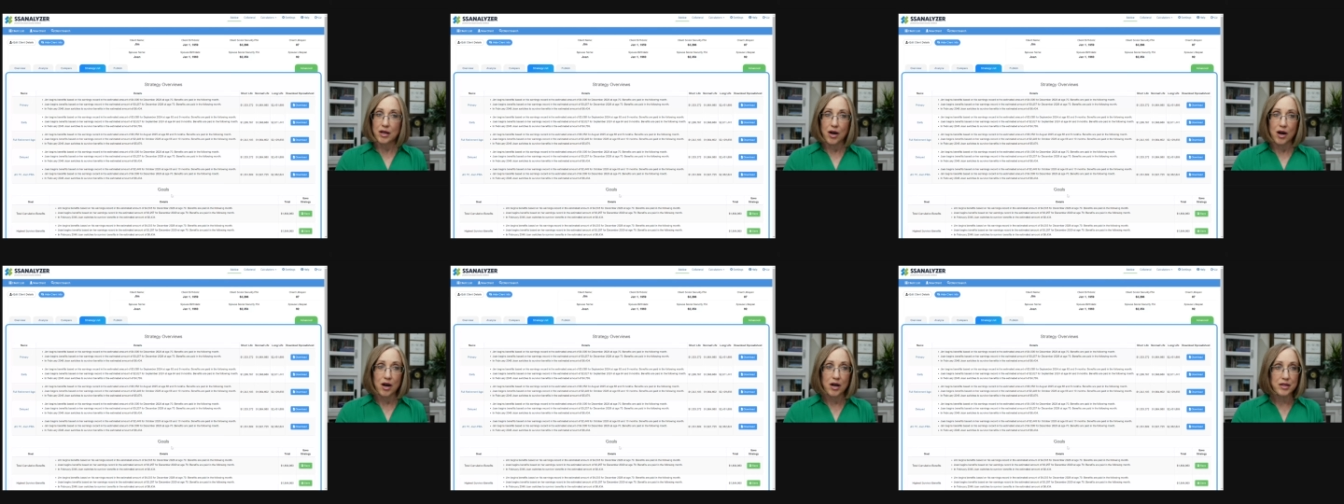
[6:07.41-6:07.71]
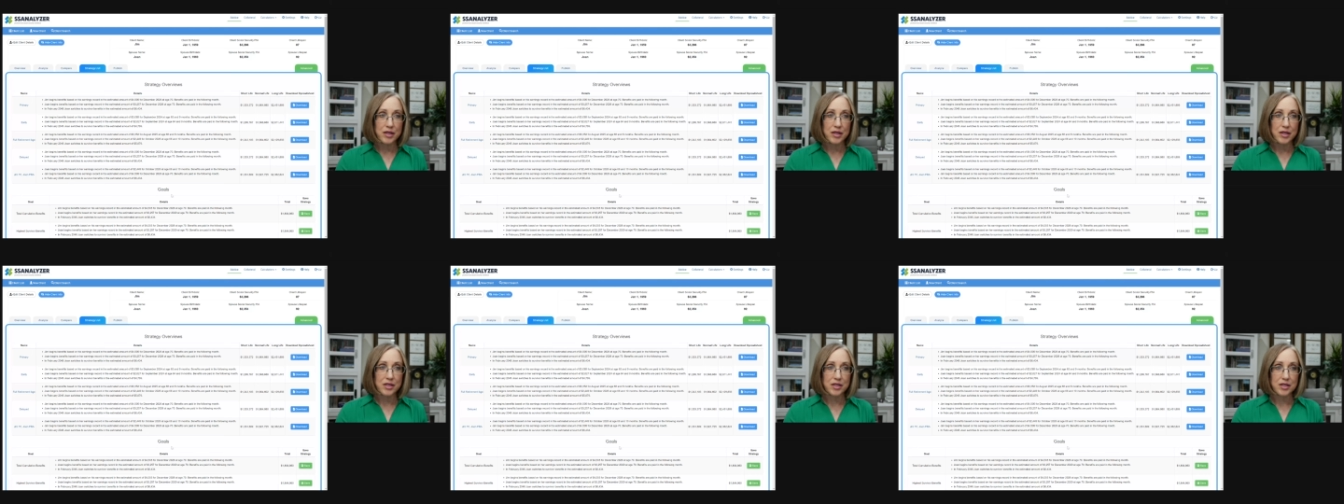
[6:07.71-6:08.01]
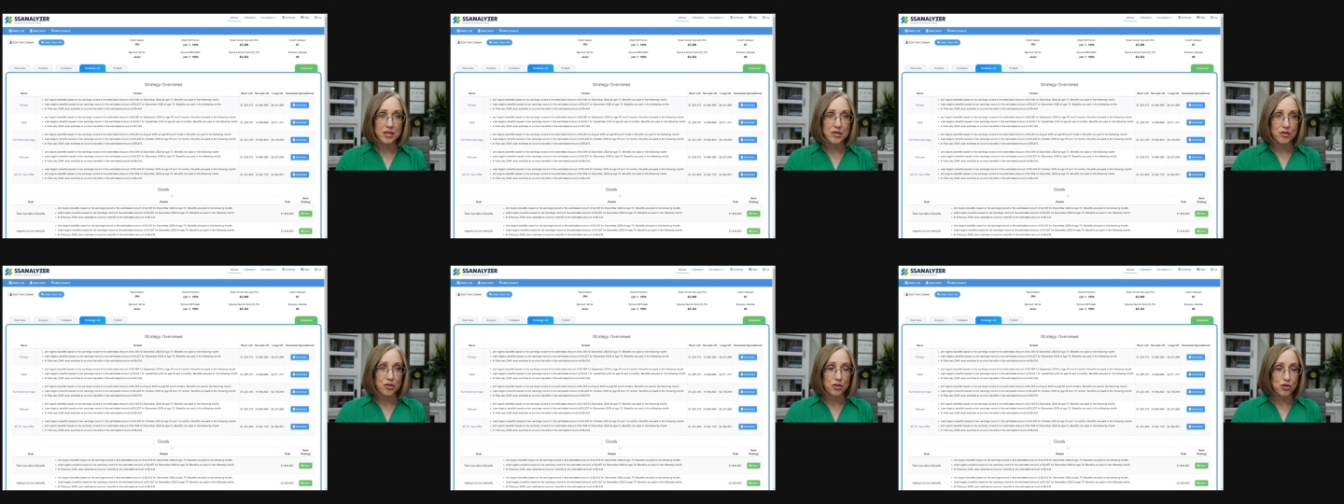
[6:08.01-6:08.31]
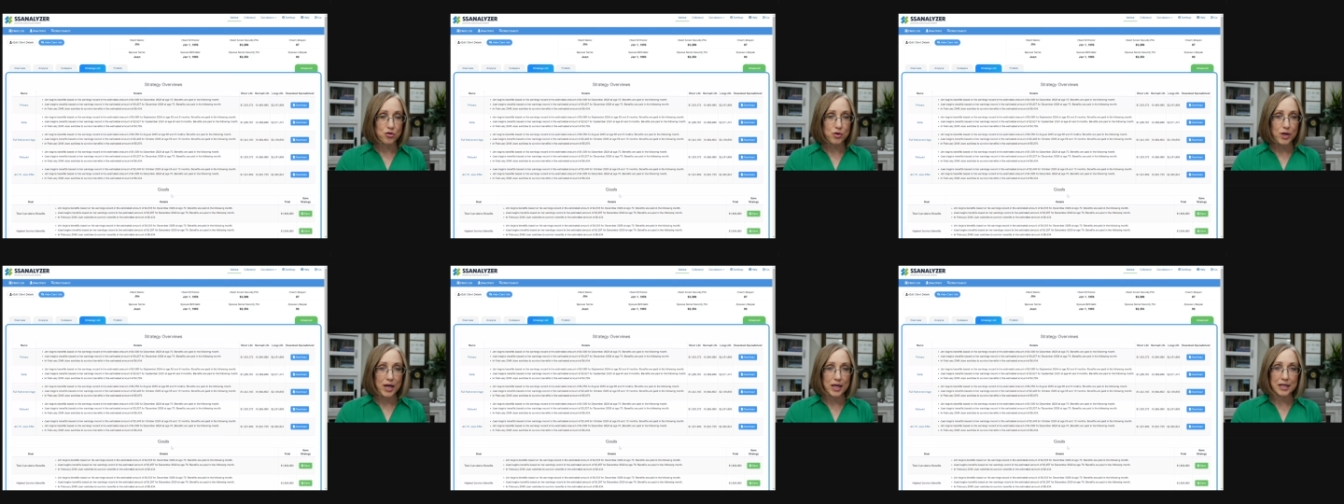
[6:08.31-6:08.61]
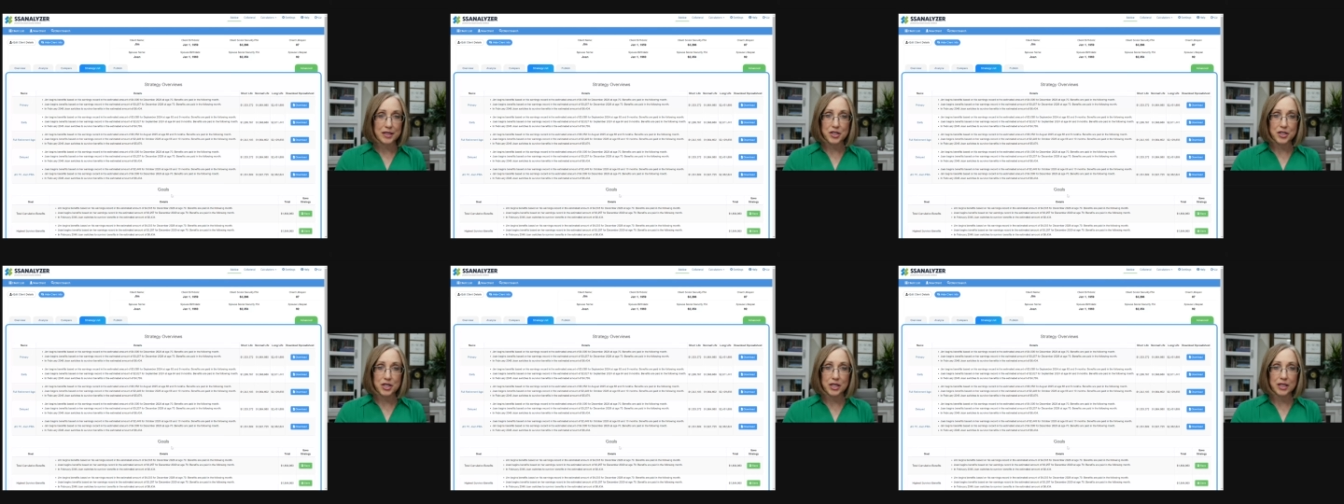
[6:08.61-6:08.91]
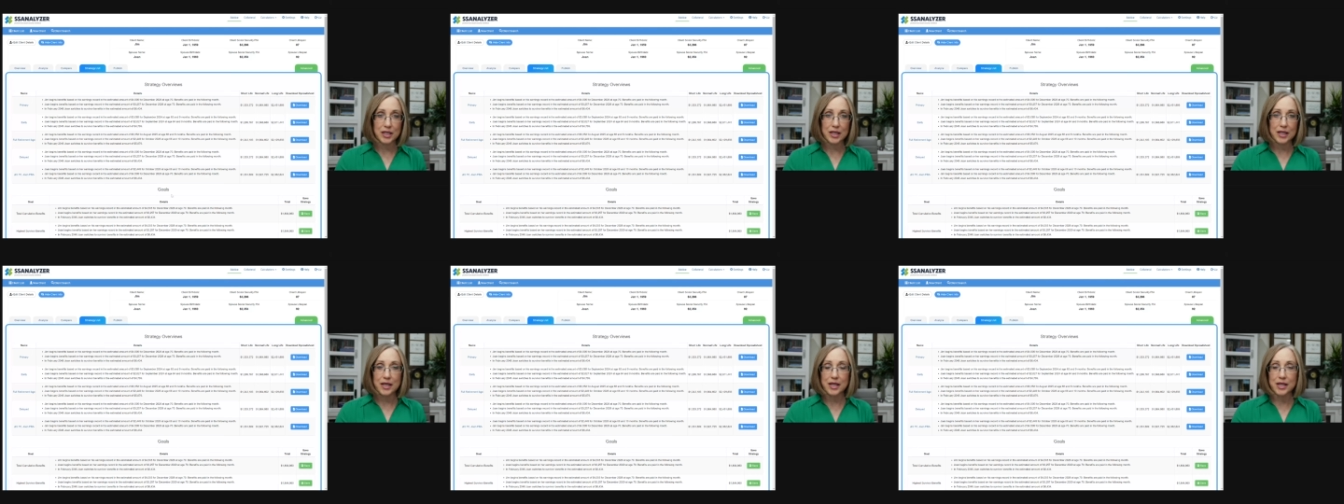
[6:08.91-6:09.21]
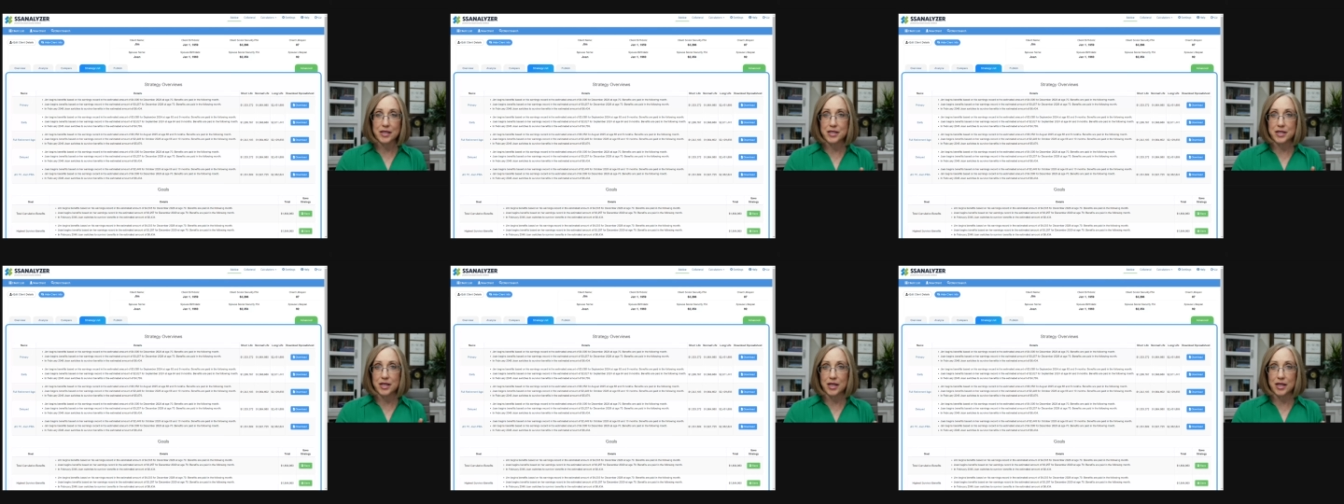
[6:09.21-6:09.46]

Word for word: On this strategy list,